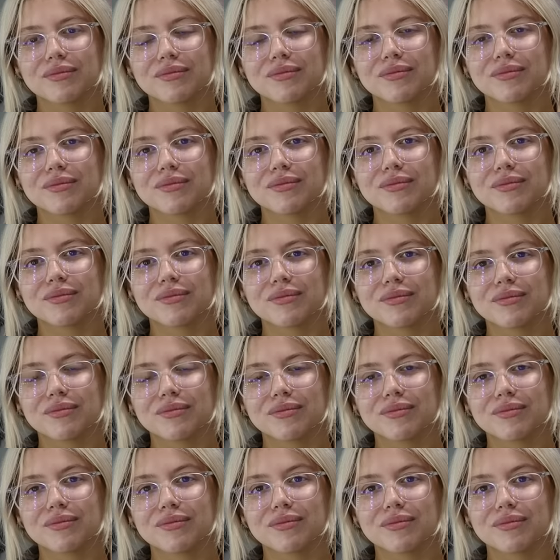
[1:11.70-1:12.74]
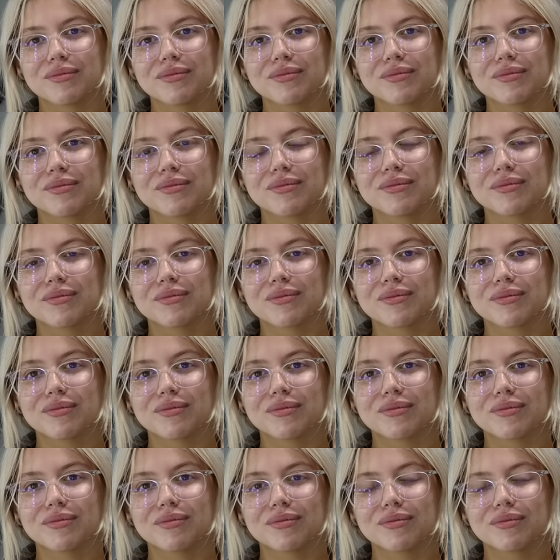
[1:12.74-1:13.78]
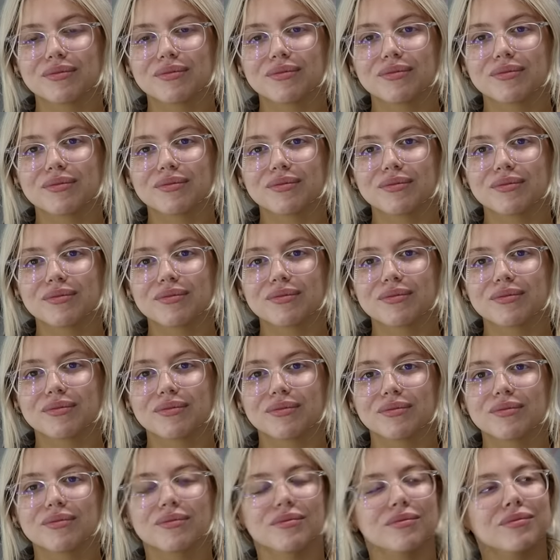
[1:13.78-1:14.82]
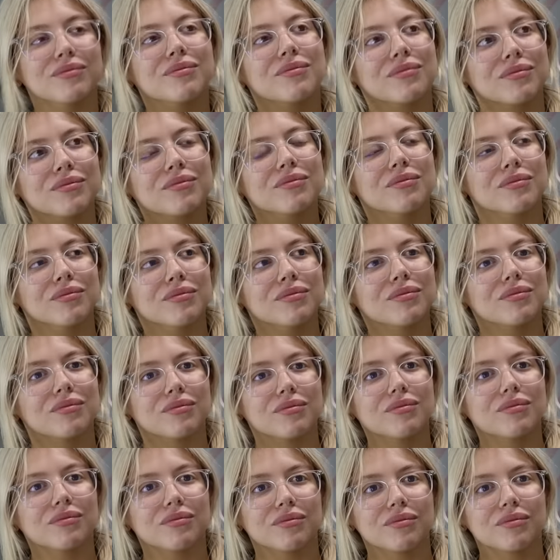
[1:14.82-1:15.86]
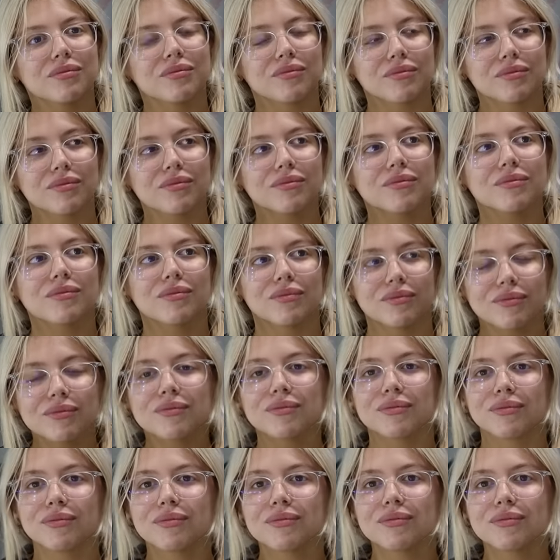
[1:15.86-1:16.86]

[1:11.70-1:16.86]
The person shown says nothing.